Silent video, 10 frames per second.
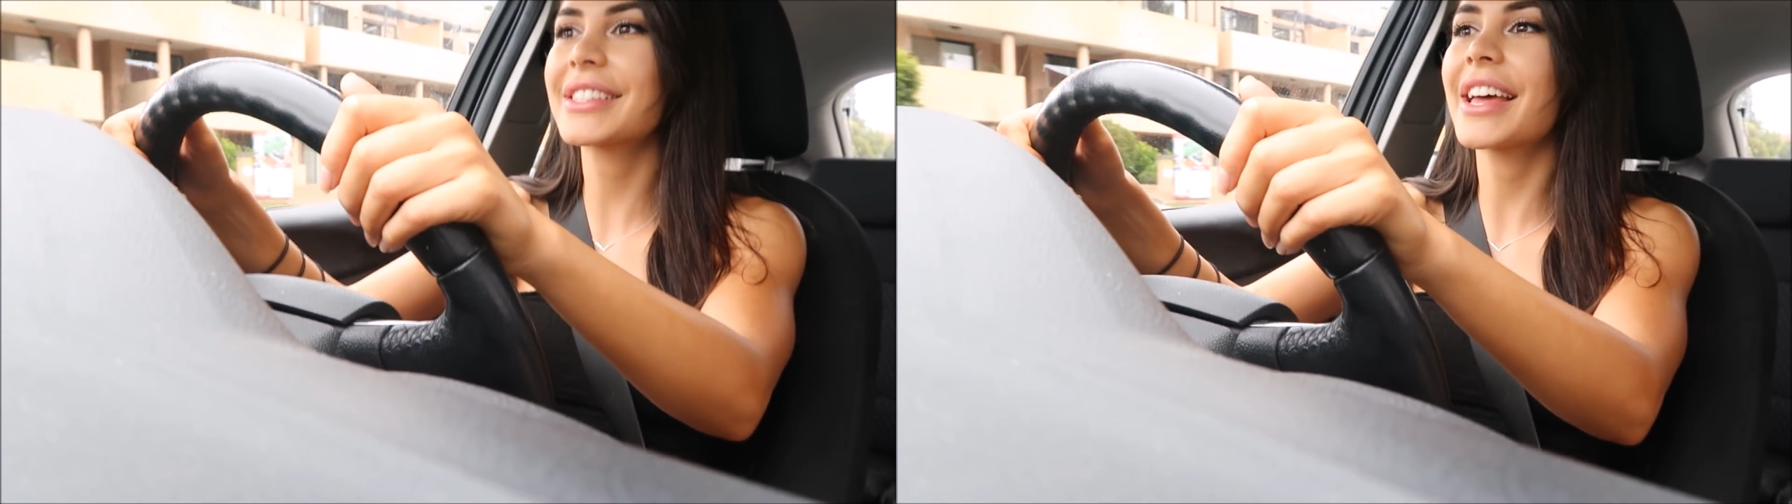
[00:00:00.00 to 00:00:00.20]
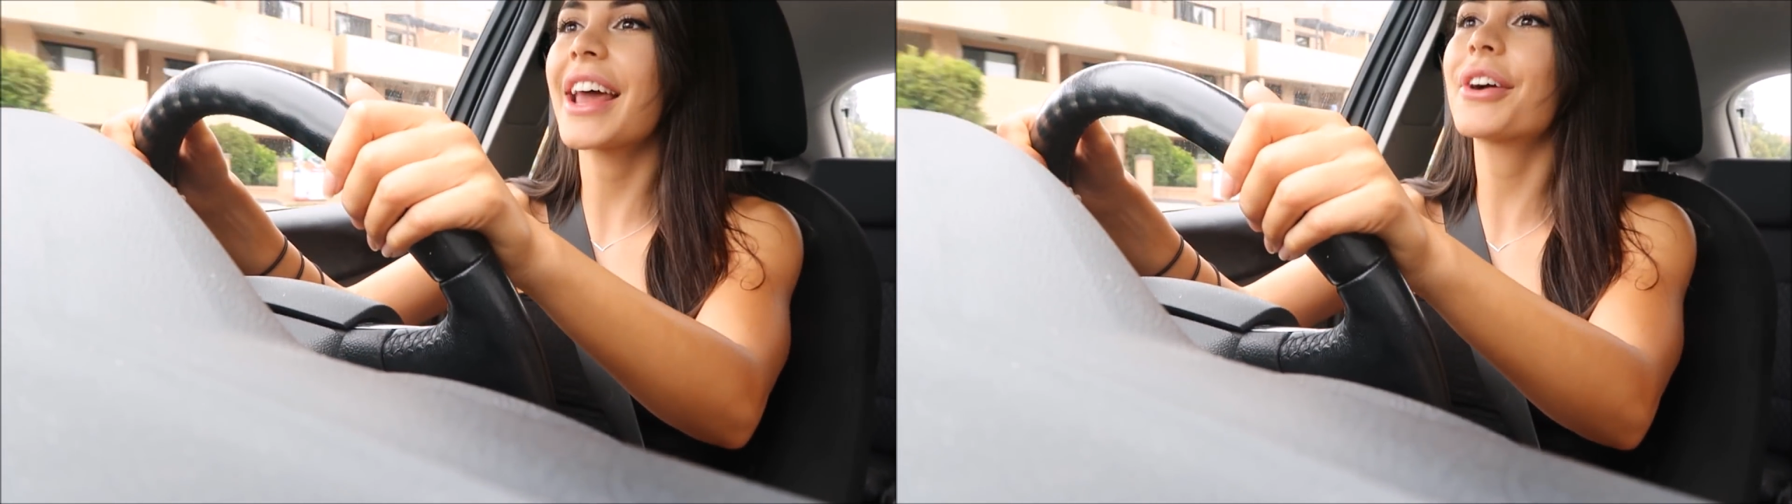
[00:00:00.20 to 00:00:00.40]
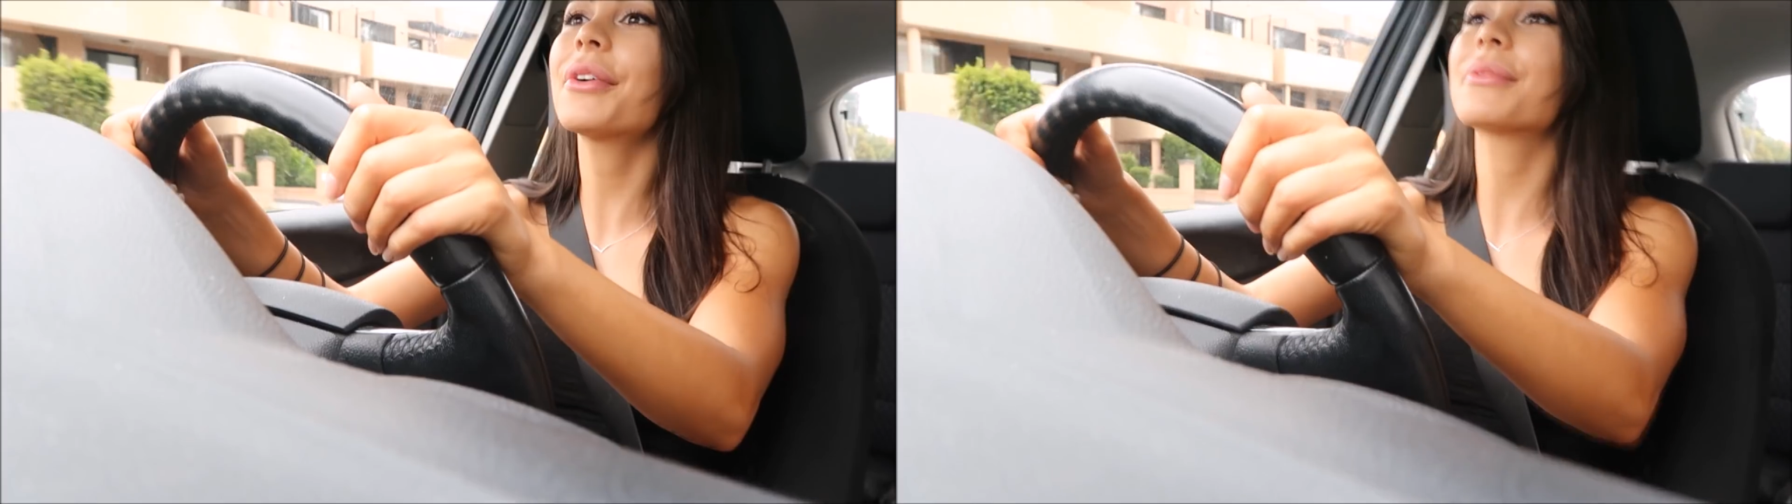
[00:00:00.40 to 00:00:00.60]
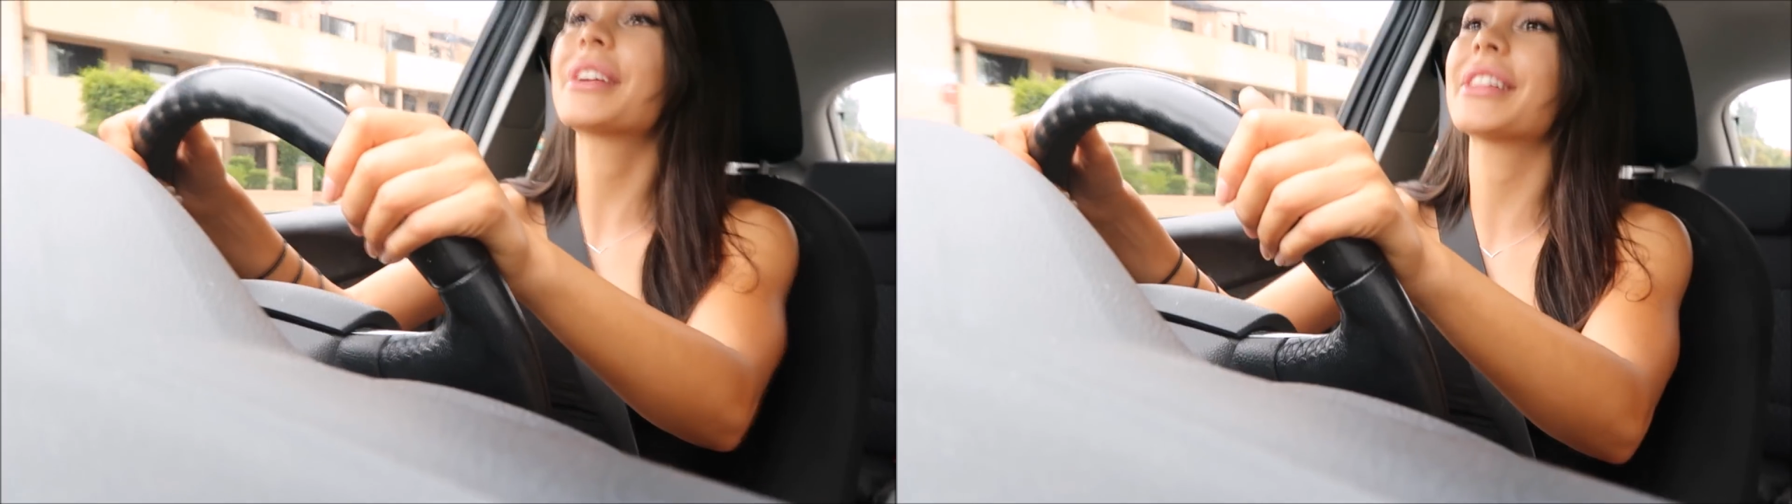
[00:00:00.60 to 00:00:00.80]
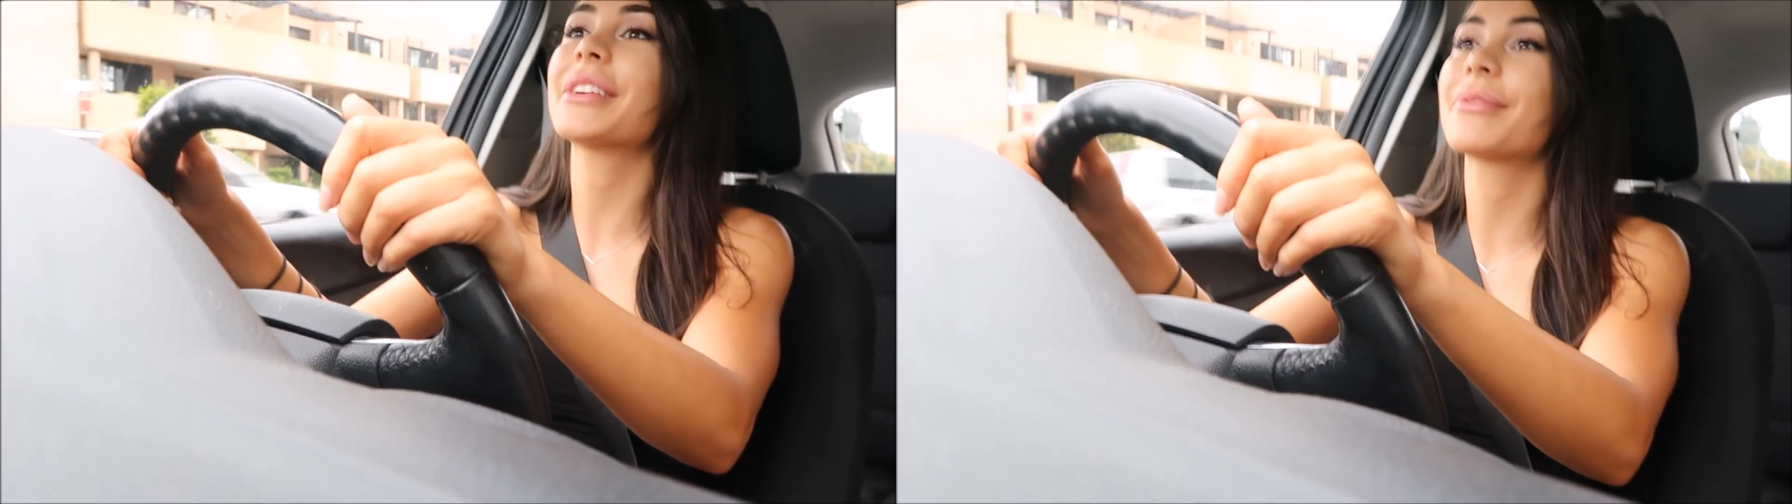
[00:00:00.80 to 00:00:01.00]
and I got
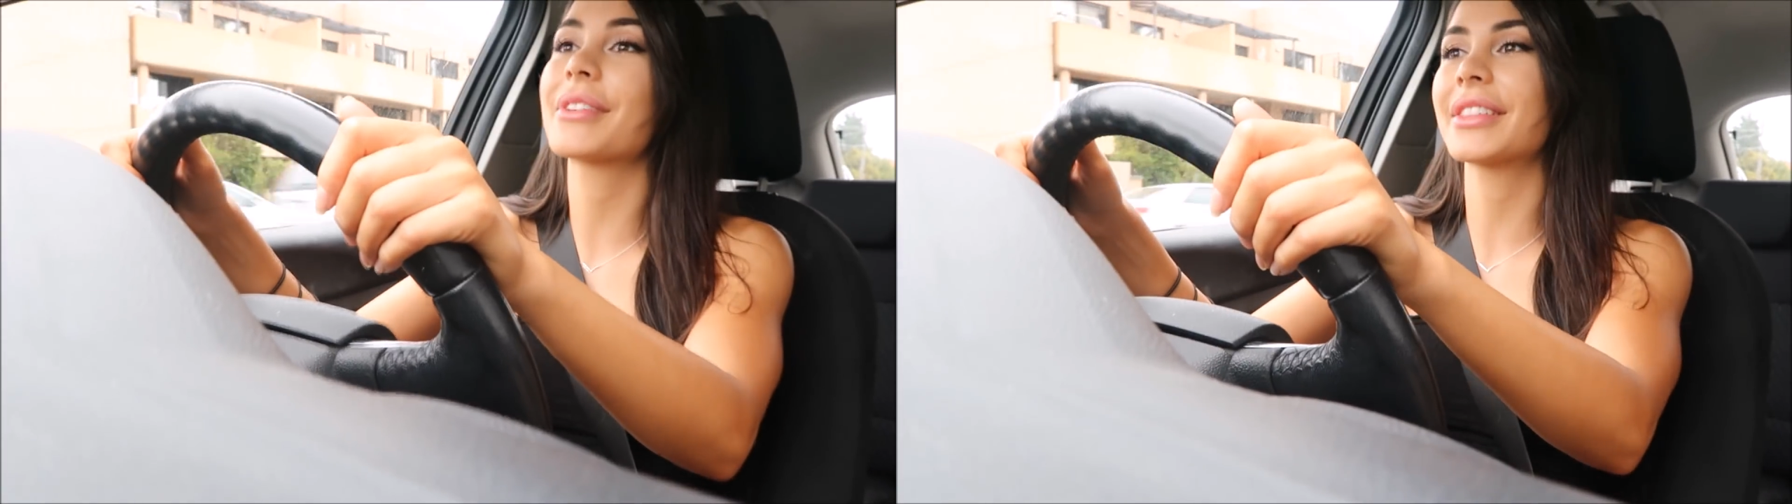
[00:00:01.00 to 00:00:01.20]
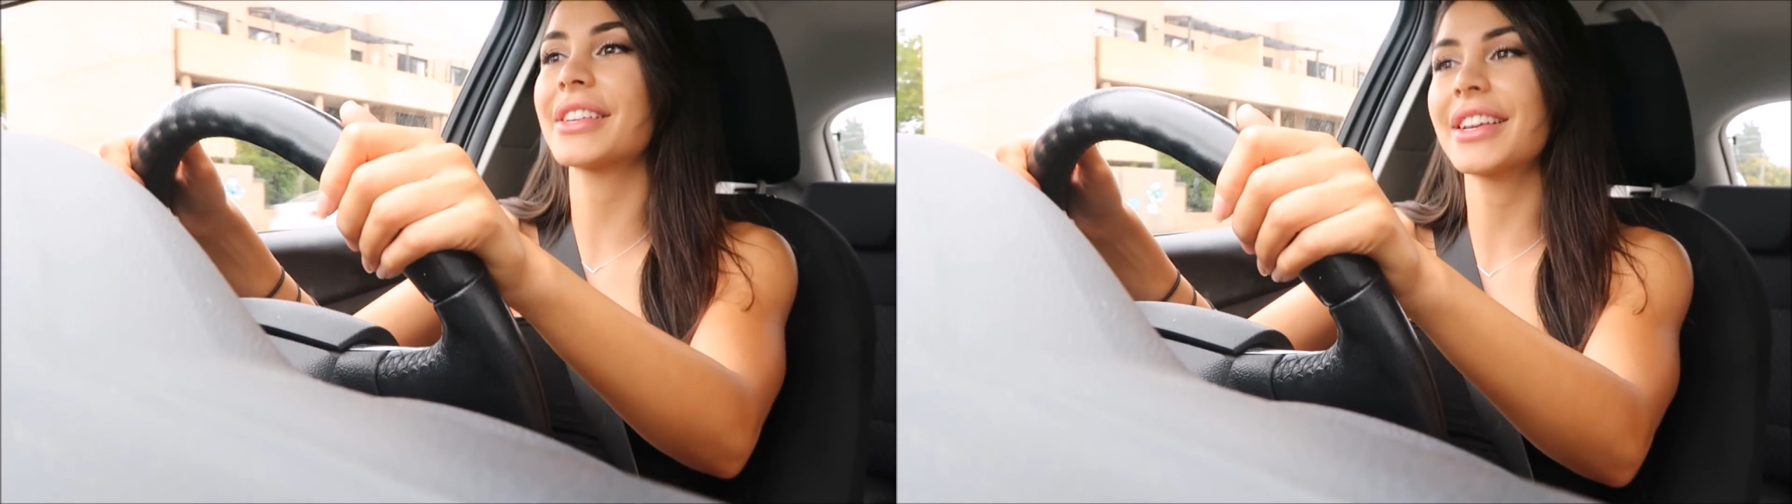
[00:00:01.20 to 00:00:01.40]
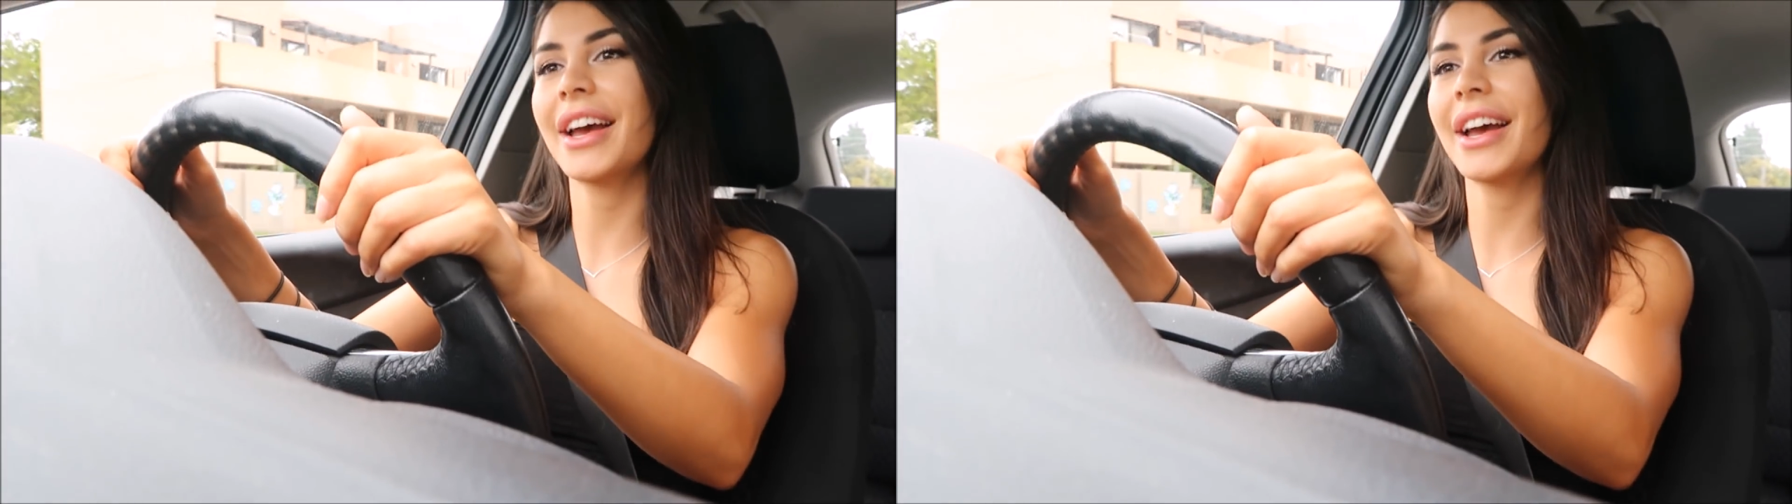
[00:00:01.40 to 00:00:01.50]
really